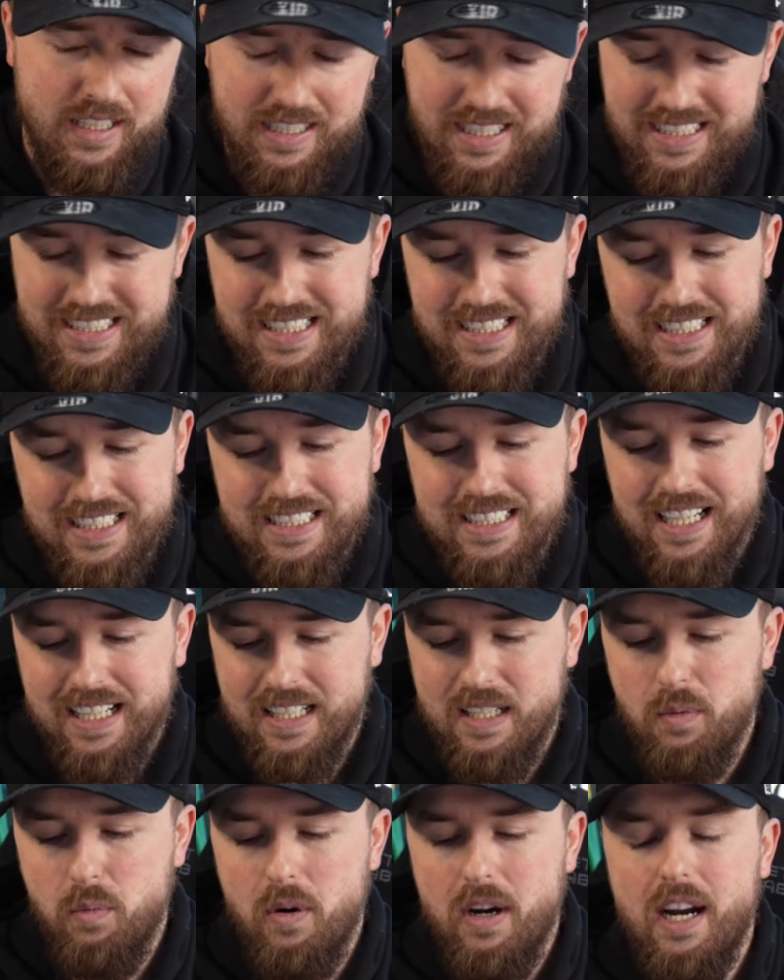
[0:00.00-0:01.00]
This is
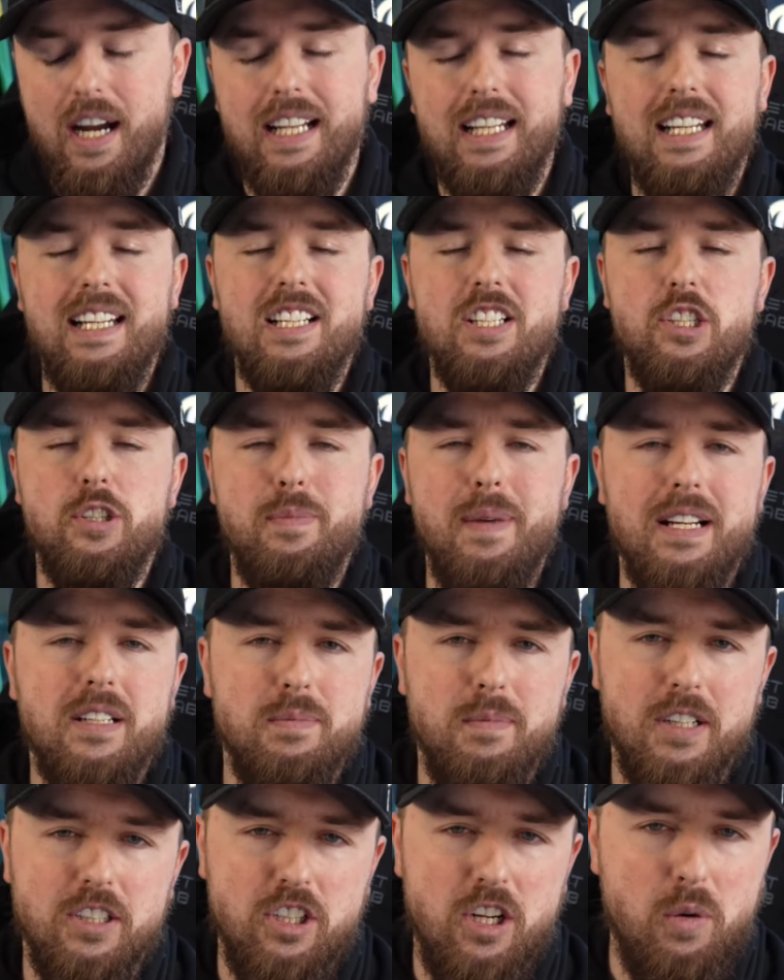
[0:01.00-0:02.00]
exactly why. I didn't
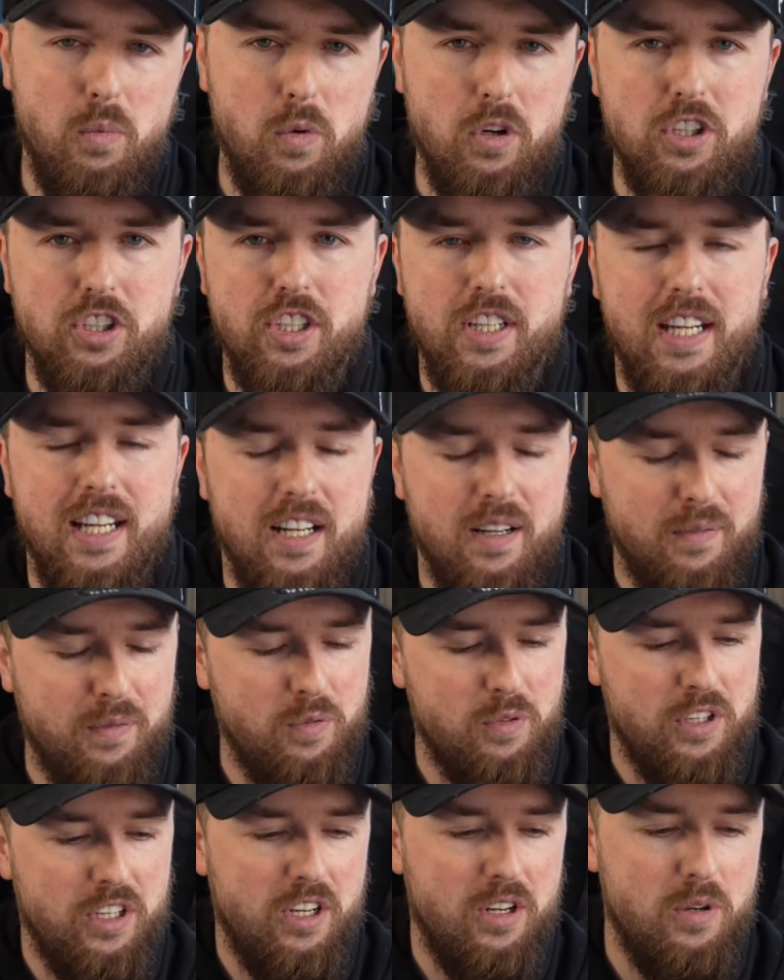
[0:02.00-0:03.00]
expect much. I watched it and I
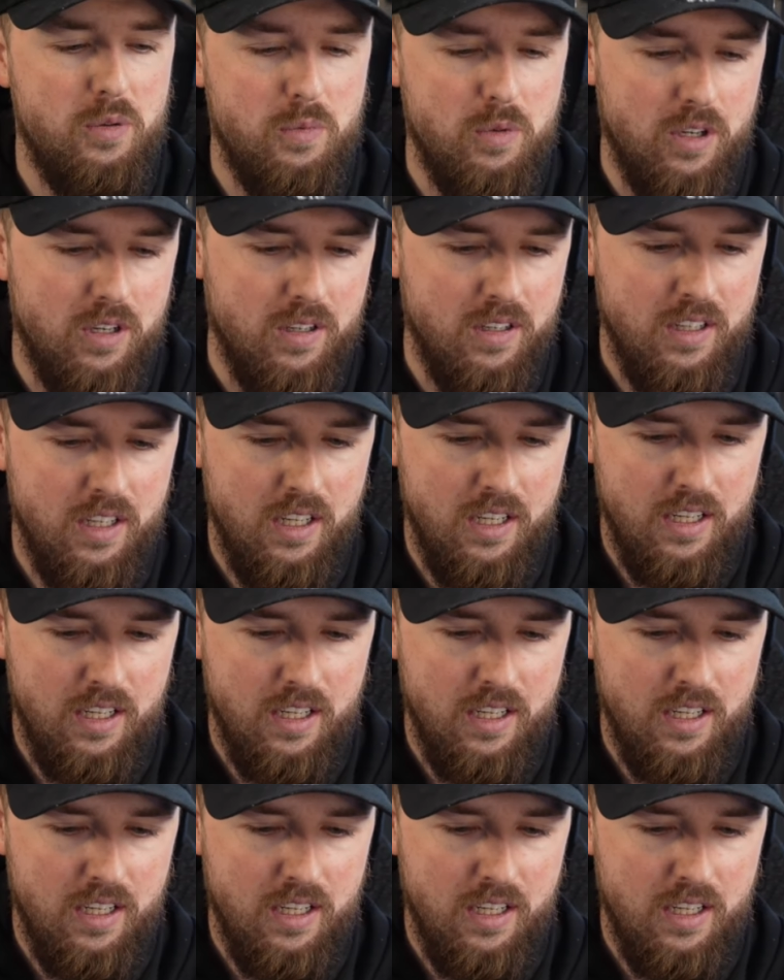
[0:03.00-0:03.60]
thought, you know what,